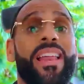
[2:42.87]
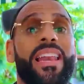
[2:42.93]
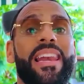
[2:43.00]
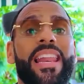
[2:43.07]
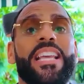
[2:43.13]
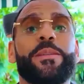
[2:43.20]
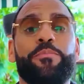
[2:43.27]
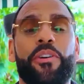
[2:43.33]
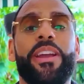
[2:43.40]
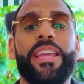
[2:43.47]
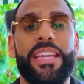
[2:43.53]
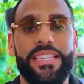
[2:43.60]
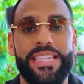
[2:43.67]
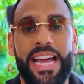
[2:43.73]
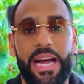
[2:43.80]
let's break
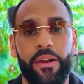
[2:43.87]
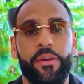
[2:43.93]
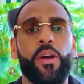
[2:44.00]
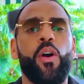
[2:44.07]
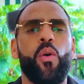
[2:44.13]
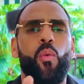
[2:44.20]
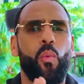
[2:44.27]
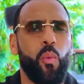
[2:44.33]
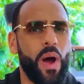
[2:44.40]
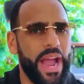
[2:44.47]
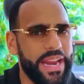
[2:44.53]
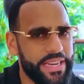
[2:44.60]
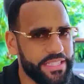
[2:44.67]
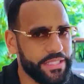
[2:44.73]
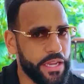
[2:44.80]
it down.
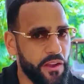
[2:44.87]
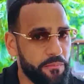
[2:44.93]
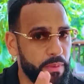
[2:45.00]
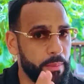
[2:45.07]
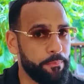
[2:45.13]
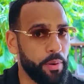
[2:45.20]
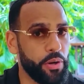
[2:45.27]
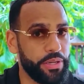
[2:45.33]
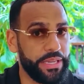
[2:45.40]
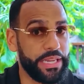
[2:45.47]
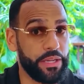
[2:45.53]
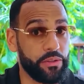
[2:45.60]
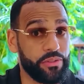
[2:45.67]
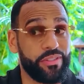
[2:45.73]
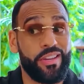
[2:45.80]
Why does government bond
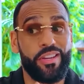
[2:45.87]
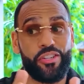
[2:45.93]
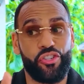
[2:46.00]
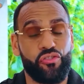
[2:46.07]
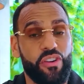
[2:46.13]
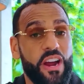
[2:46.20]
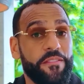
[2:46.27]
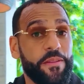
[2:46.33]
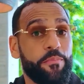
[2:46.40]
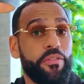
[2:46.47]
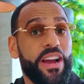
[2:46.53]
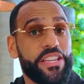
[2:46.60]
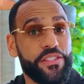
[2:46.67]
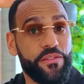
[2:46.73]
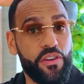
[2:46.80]
yields drive the
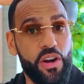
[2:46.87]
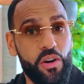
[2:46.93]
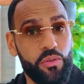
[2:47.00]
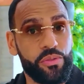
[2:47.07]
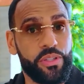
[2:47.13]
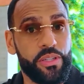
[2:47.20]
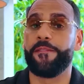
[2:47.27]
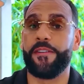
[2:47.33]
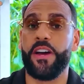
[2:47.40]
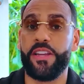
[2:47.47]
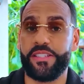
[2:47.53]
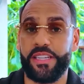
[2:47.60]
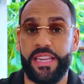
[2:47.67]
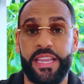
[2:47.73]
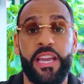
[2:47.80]
price of gold?
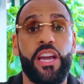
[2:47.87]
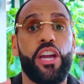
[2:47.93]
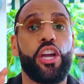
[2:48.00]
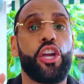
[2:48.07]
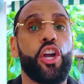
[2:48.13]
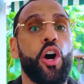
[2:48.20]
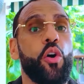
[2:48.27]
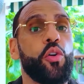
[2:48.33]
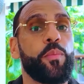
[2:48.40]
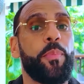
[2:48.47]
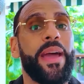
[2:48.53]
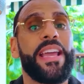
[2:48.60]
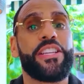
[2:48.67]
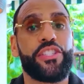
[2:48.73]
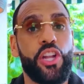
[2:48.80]
Firstly, gold
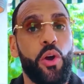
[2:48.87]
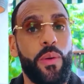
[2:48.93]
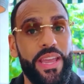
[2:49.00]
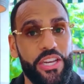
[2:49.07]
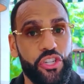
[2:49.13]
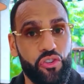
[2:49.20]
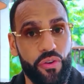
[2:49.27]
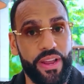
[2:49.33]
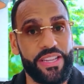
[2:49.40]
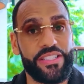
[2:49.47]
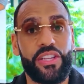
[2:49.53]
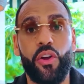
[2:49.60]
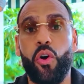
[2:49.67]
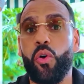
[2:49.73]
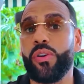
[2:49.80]
pays no
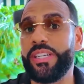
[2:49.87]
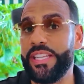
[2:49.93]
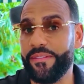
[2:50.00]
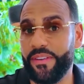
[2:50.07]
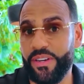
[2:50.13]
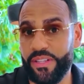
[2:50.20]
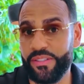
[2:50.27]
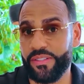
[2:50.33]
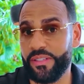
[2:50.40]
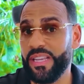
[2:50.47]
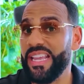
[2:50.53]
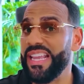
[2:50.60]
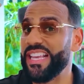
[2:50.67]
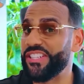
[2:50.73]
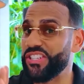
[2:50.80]
interest or dividends.
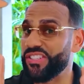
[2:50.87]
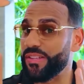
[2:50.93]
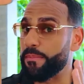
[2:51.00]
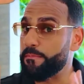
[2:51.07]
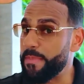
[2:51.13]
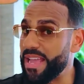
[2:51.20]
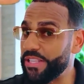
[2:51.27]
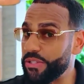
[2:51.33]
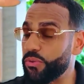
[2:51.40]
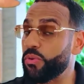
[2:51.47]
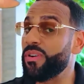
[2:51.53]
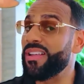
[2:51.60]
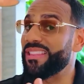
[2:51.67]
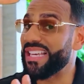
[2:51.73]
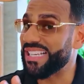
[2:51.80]
It's just a metal
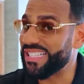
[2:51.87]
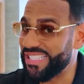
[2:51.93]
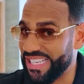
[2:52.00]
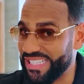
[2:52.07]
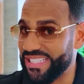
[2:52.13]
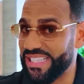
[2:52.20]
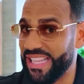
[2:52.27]
that sits